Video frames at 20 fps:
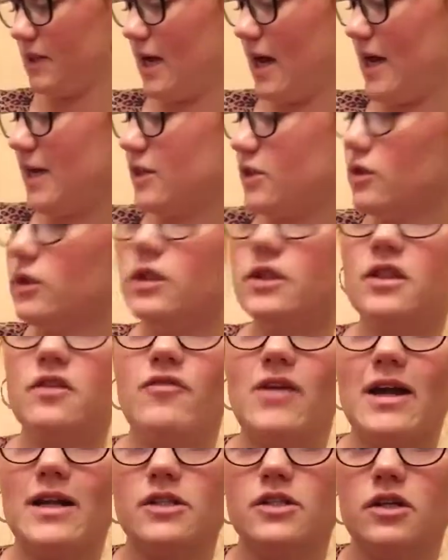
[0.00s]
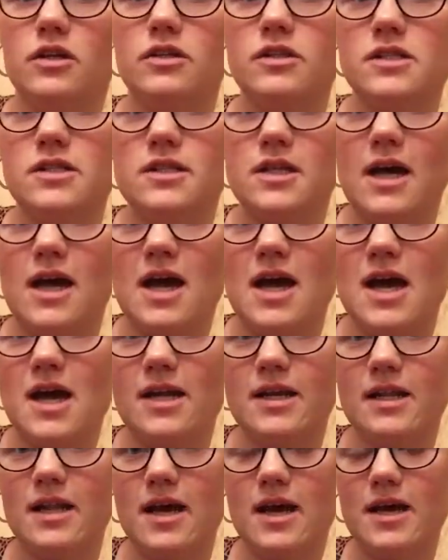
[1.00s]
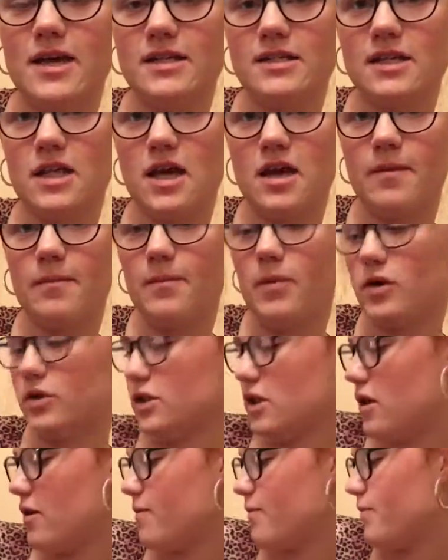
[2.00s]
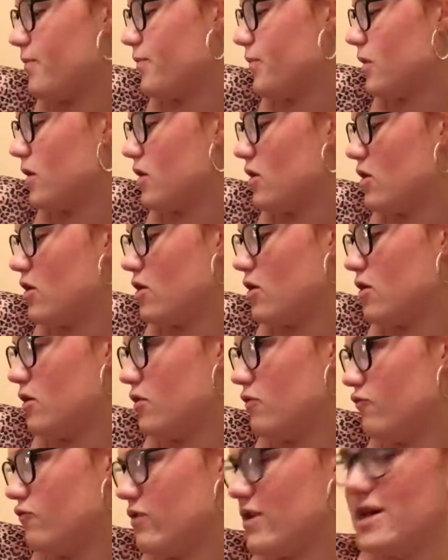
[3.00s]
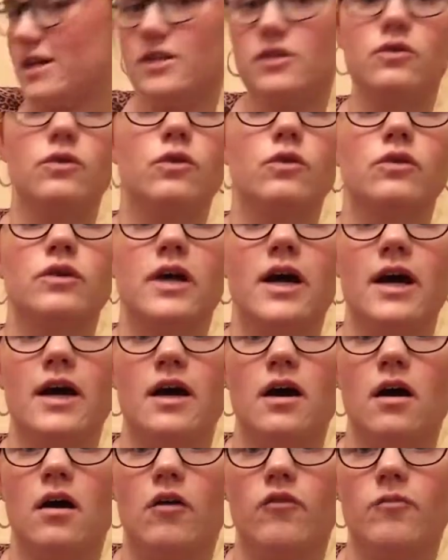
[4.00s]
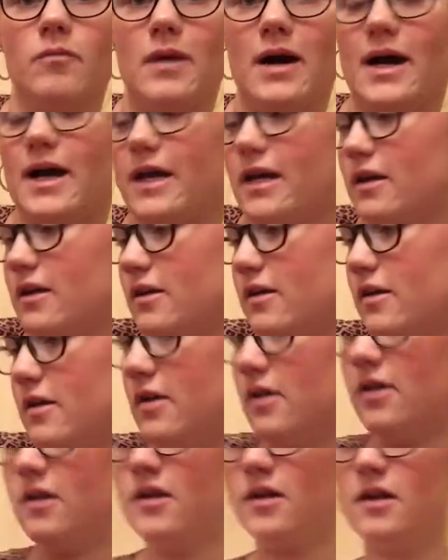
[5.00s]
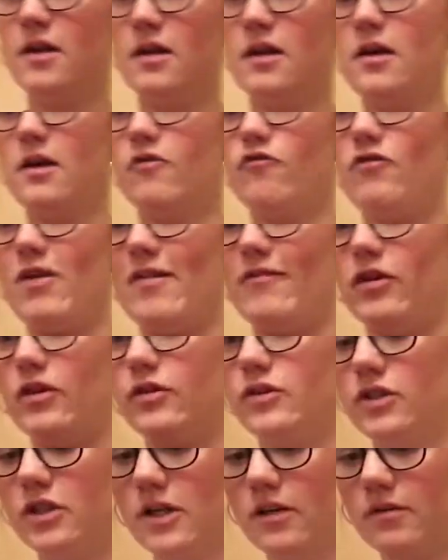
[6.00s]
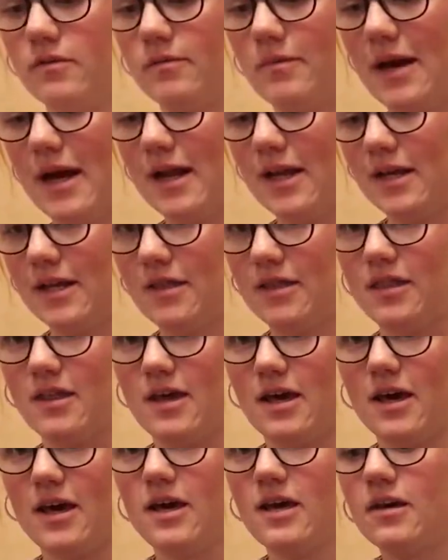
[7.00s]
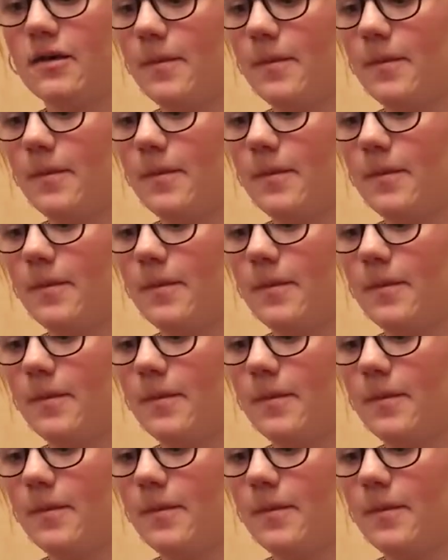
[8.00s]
yeah, it's called the Renaissance, and that is the bottom right corner of my Revolution palette there.